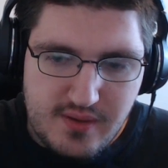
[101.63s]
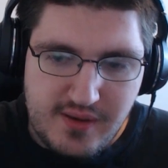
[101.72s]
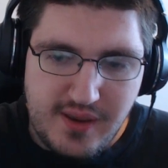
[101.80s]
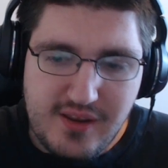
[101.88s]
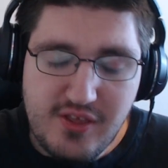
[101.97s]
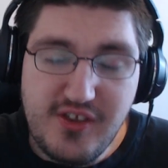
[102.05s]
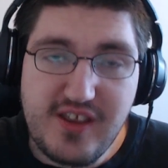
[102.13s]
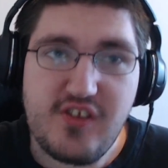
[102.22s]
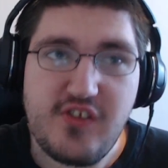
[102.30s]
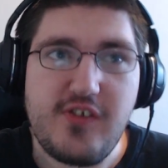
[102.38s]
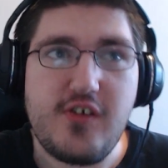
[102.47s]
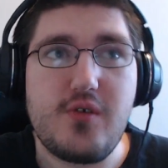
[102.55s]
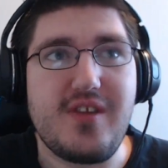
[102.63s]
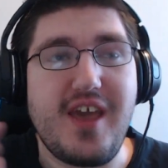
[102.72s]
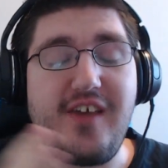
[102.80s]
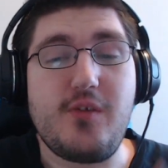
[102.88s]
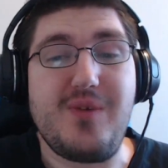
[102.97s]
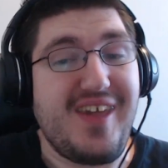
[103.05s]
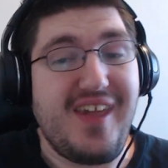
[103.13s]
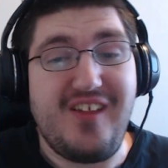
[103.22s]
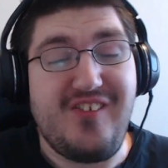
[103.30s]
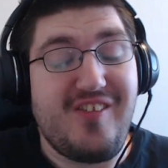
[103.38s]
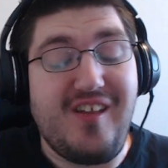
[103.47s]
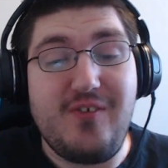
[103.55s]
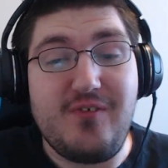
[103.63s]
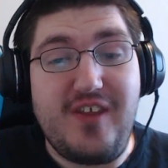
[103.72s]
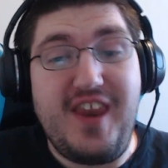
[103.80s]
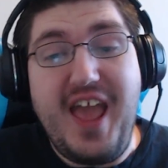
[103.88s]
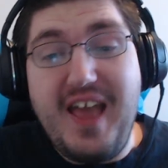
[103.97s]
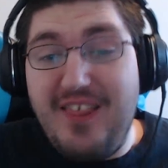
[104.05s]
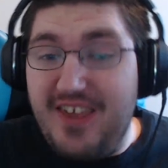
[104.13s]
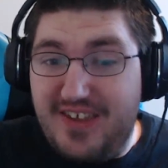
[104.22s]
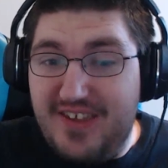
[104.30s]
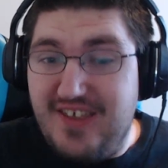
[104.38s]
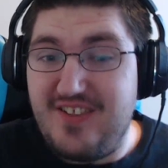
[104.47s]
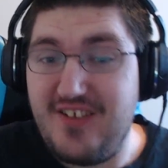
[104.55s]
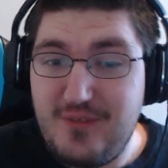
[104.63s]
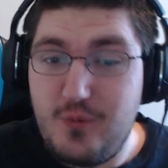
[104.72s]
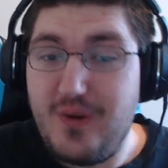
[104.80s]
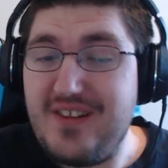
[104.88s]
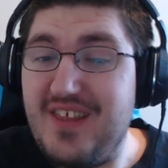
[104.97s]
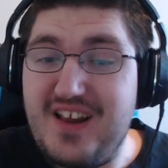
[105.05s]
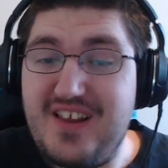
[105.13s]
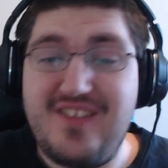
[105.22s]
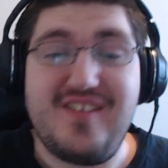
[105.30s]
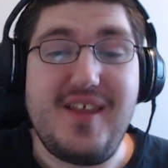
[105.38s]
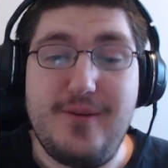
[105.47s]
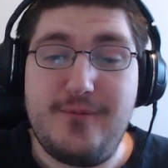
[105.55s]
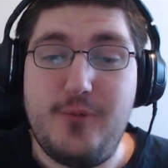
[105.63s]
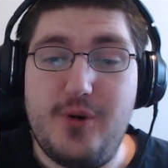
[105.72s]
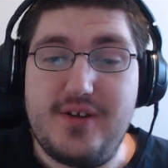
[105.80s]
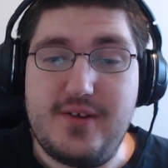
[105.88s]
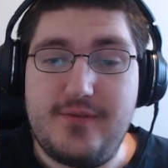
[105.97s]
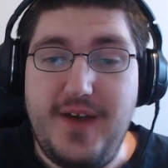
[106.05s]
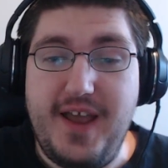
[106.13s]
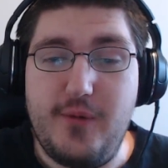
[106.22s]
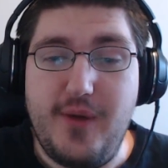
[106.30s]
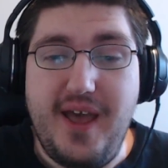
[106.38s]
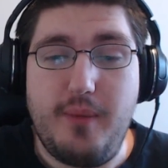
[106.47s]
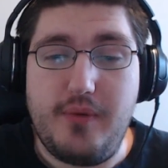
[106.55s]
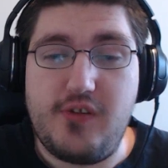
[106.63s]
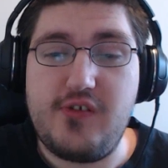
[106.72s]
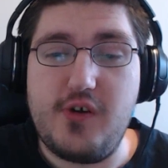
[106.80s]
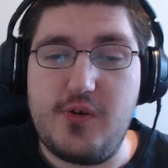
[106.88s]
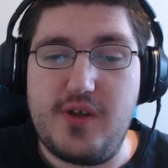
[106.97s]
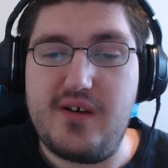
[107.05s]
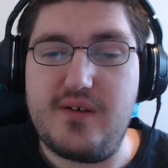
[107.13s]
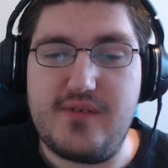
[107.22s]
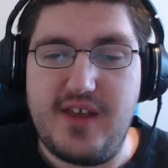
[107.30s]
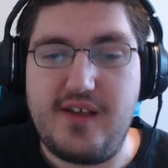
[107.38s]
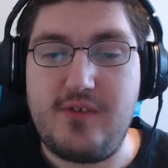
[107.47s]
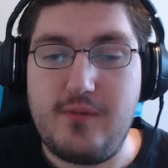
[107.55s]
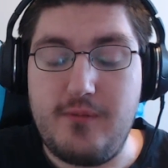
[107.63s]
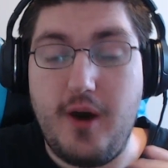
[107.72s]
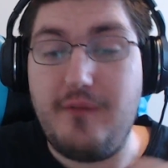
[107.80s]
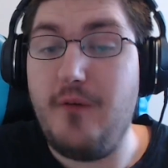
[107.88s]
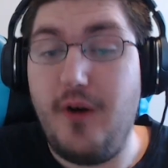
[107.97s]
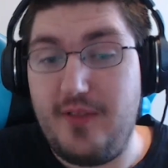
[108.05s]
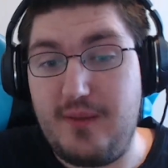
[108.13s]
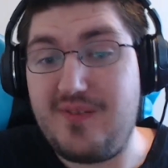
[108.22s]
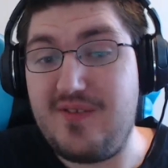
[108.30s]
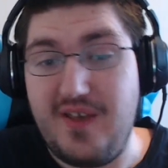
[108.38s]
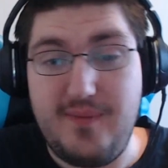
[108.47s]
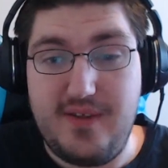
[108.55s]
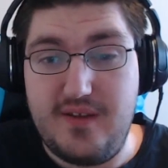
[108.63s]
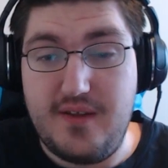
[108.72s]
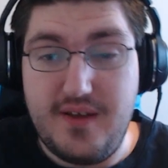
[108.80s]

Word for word: And the thing is, too, next week is the finale. It's like, what are they going to set up for the final episode of next of Volume Seven?